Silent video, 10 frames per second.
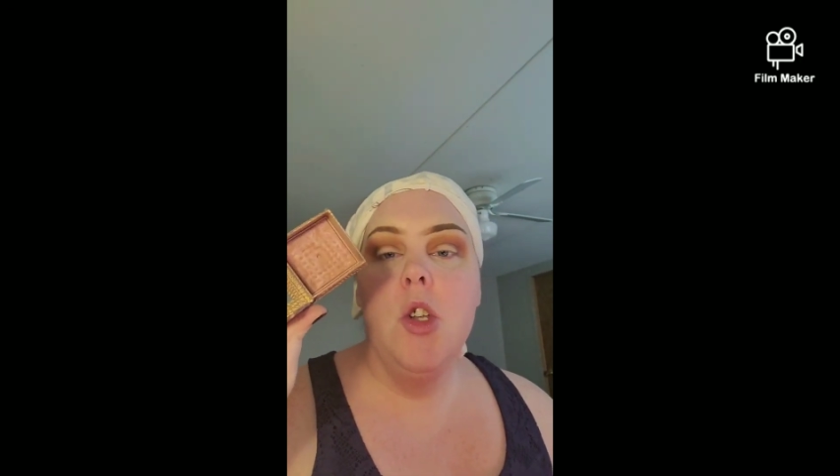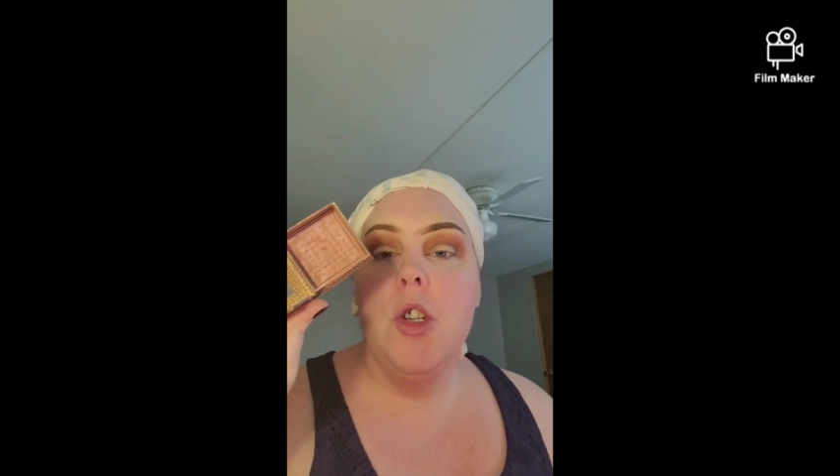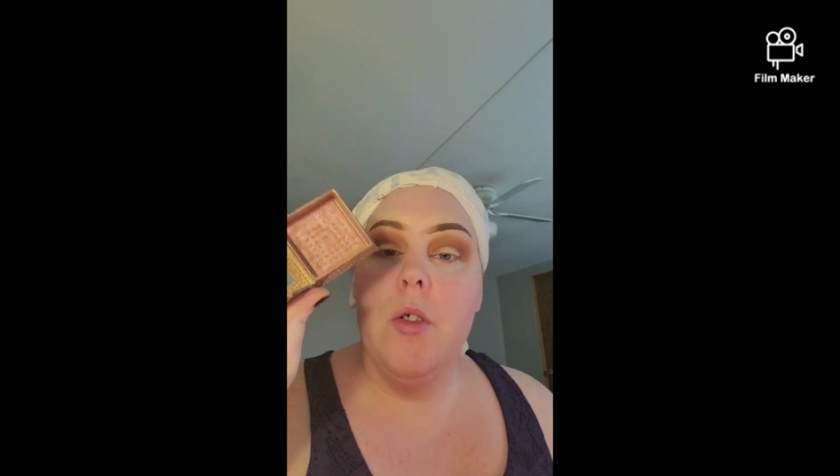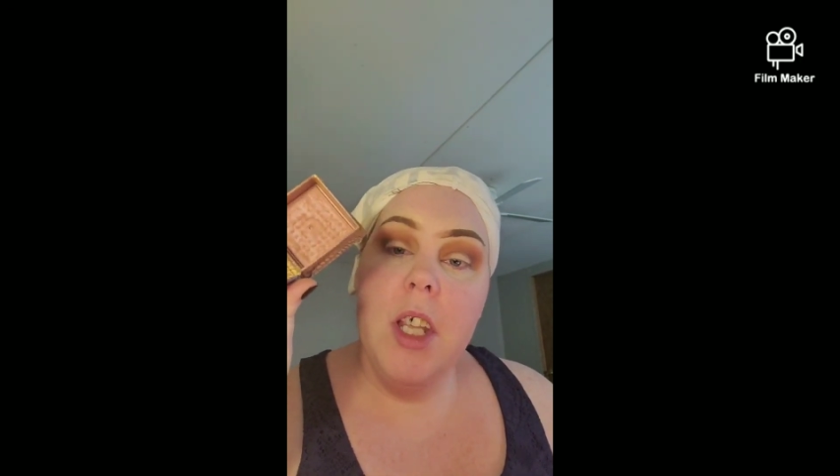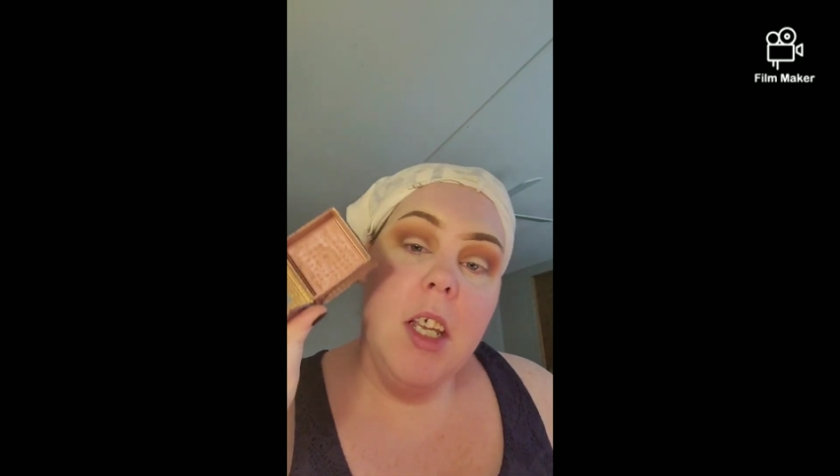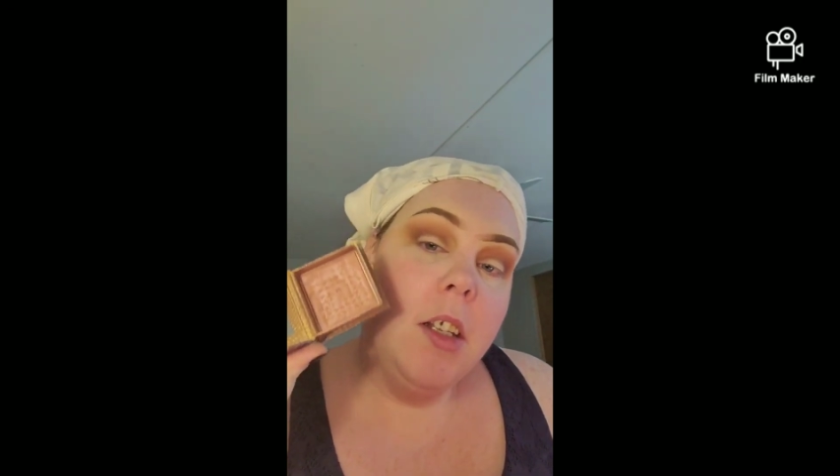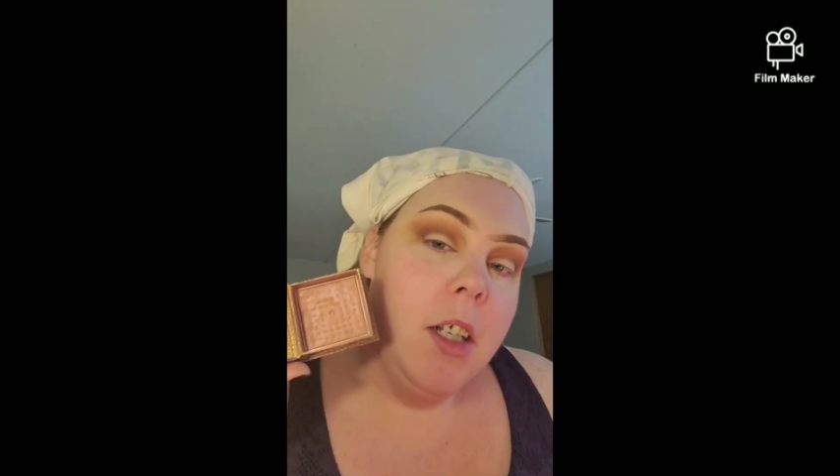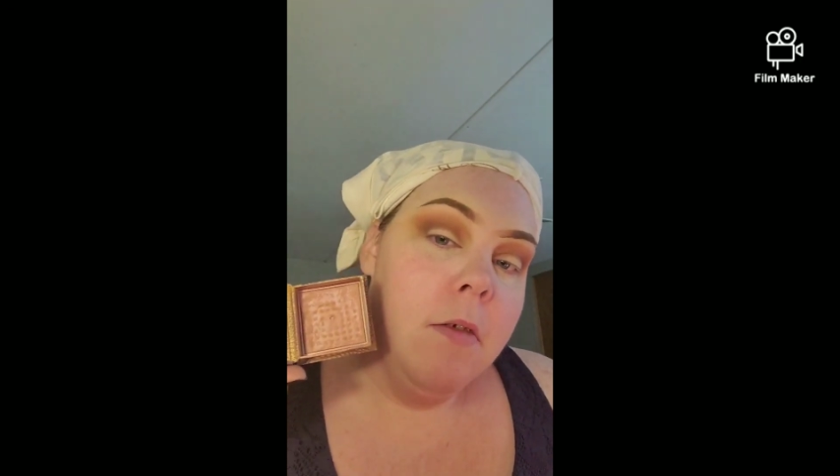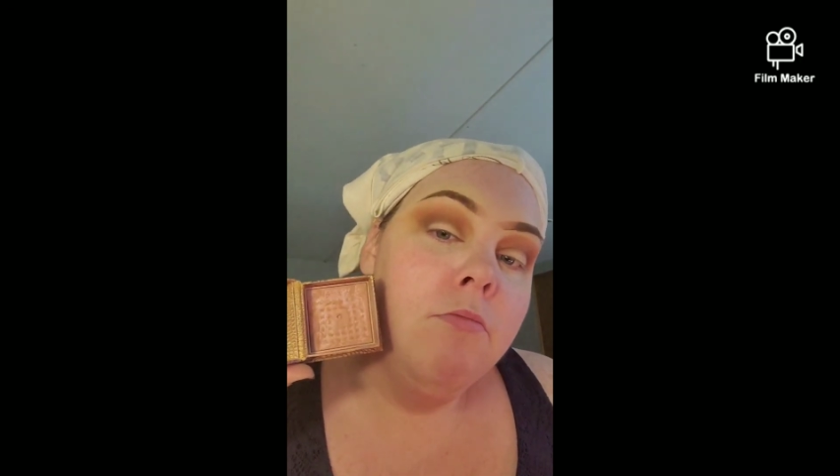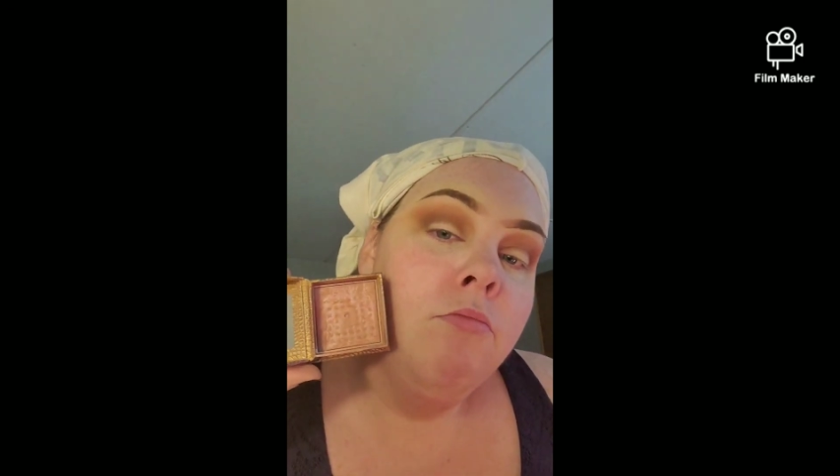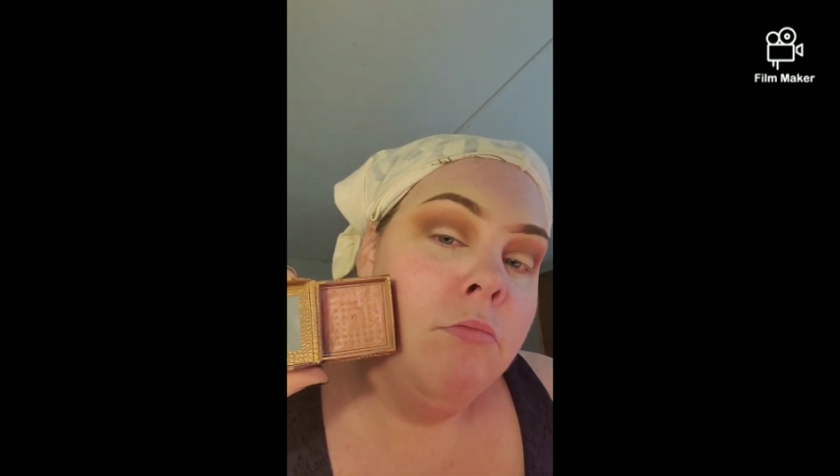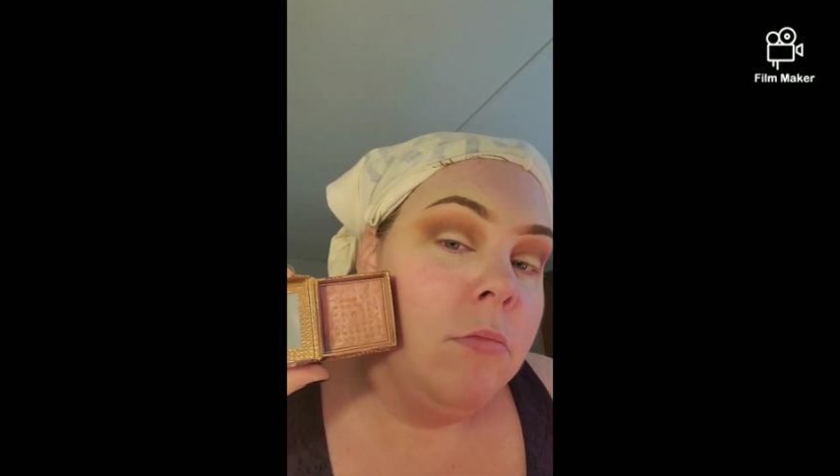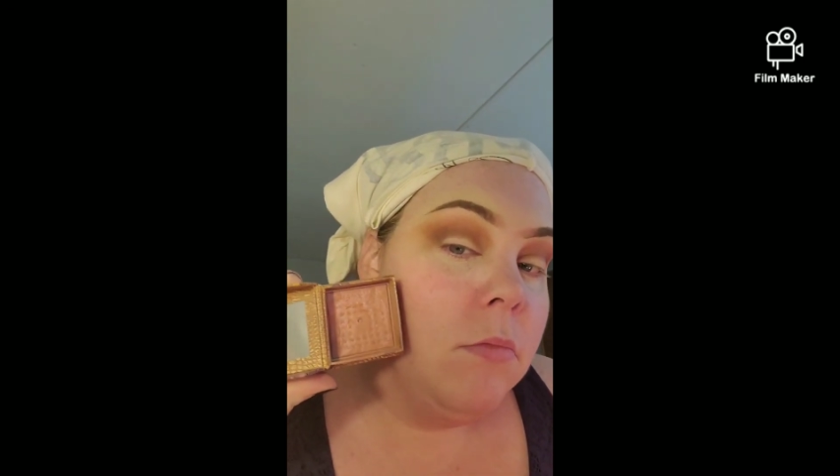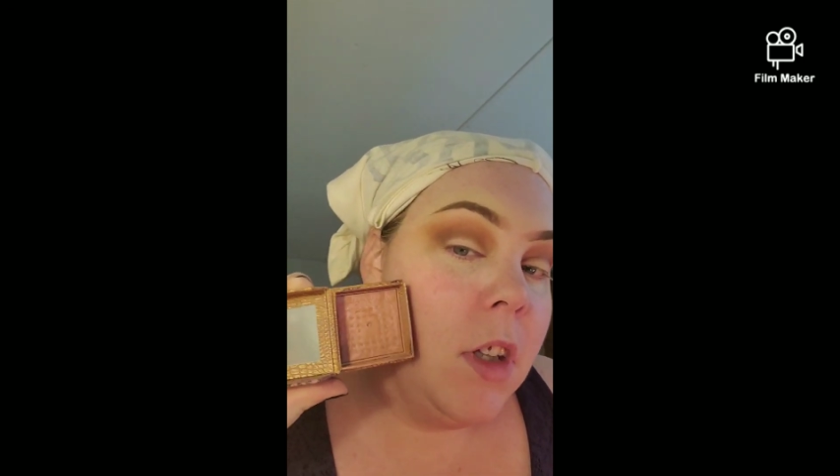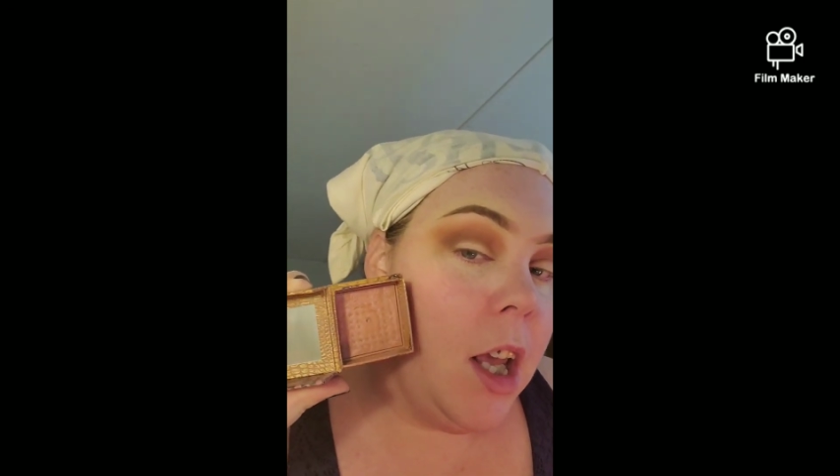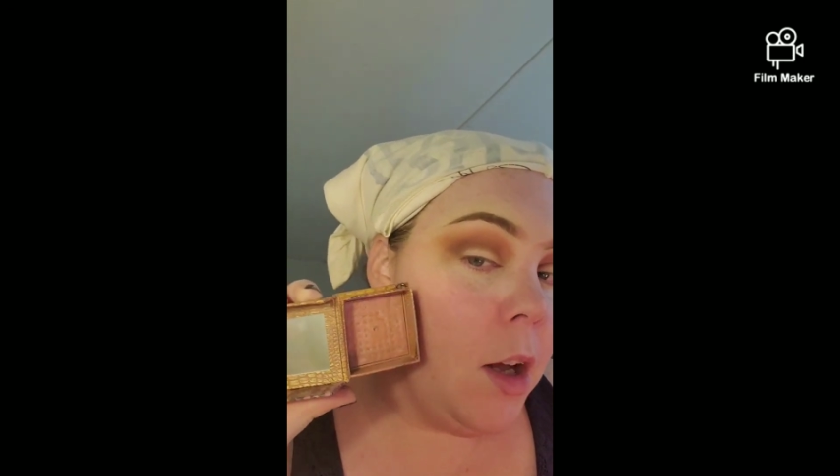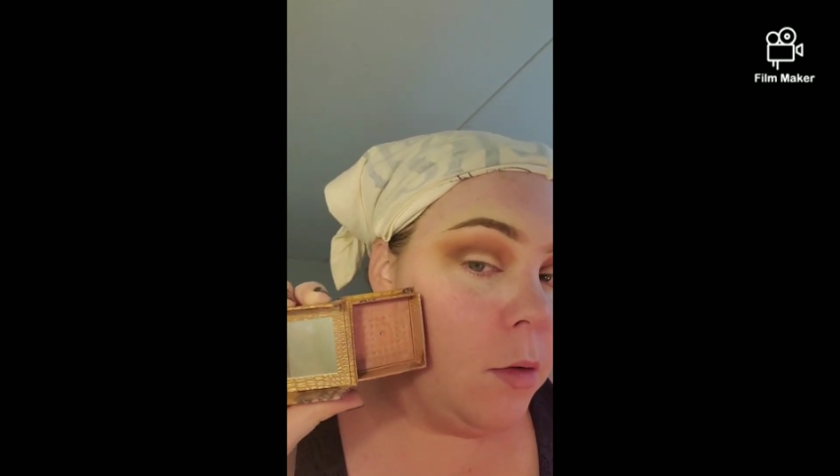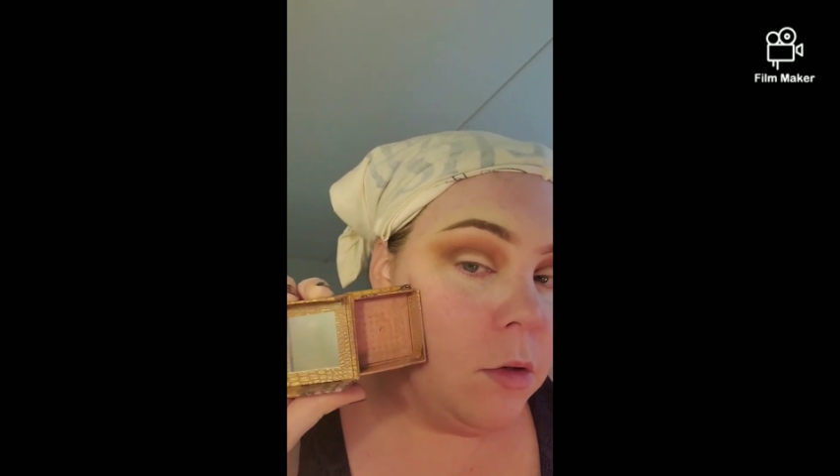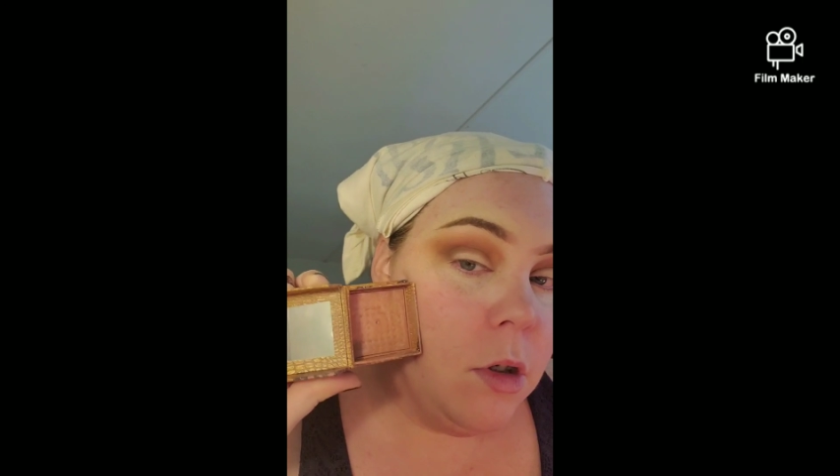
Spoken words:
So this, okay,